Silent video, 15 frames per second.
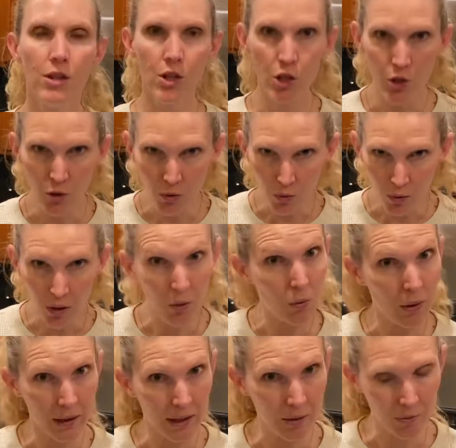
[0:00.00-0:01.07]
you
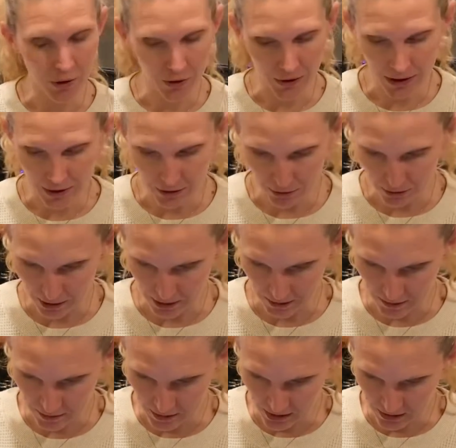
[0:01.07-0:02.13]
what I'm learning throughout the
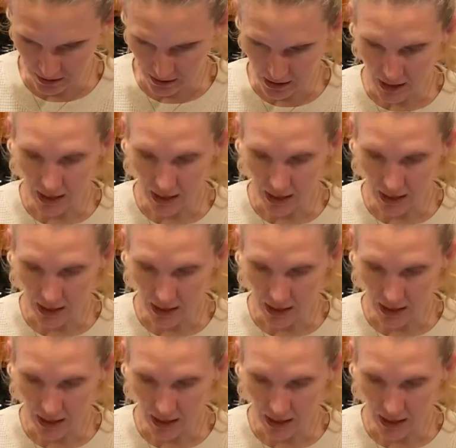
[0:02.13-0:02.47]
month.